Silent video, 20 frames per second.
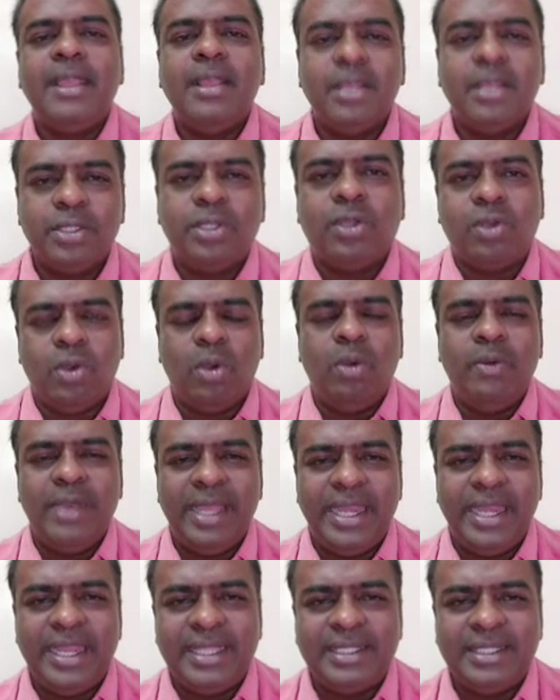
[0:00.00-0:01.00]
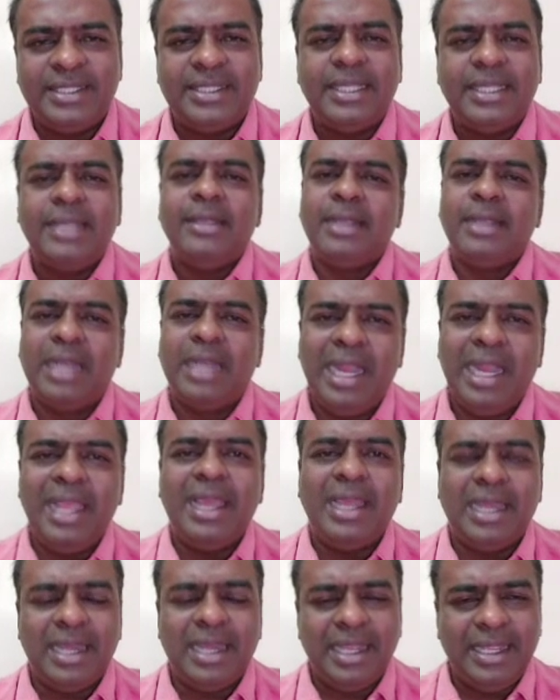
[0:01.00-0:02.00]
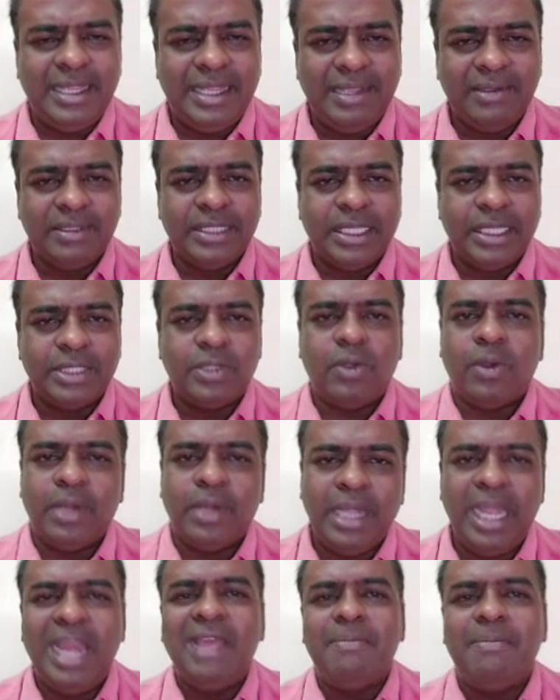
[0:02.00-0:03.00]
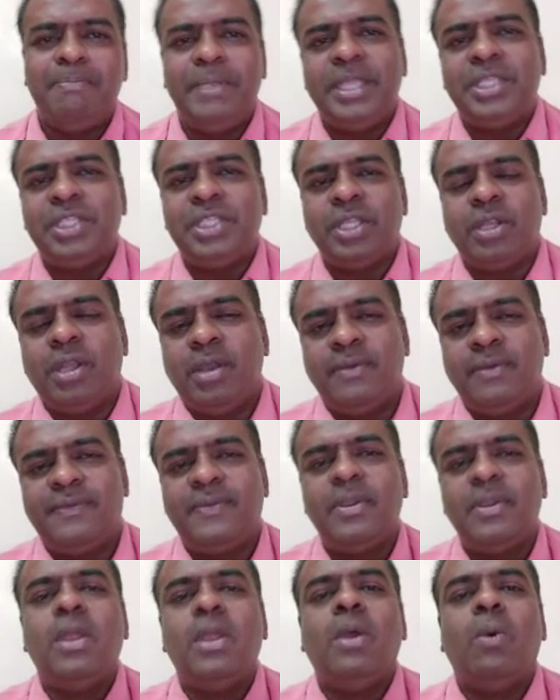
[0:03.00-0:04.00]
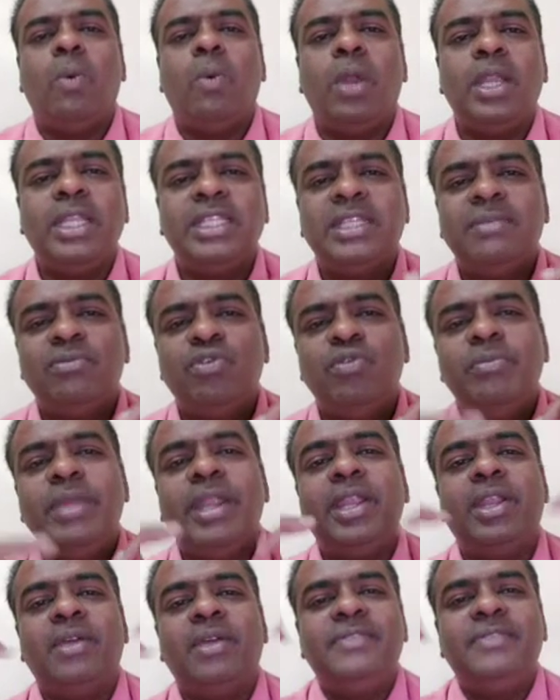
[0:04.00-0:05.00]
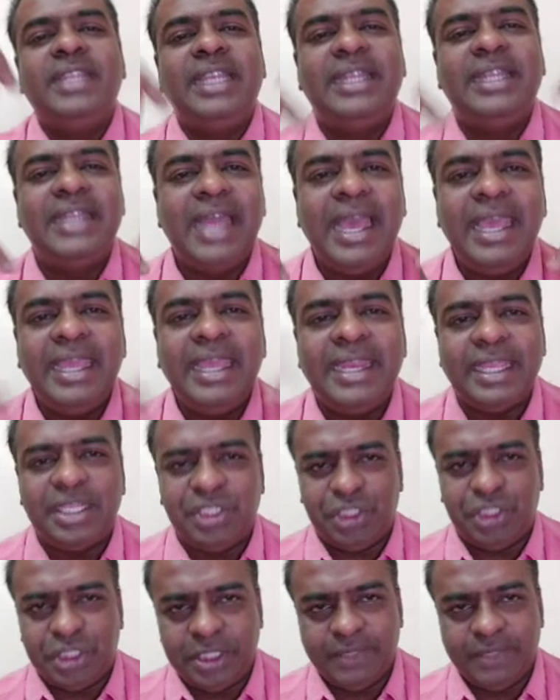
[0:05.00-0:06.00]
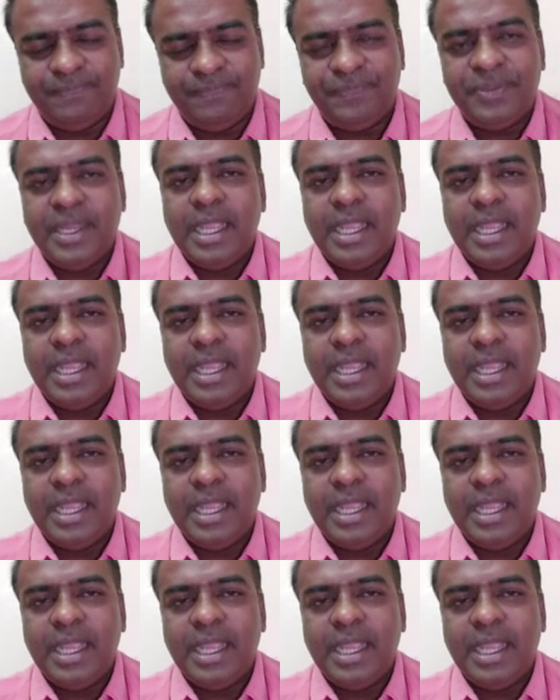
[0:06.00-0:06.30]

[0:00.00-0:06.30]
So covariance clearly gives us only a picture of what is the movement of the direction.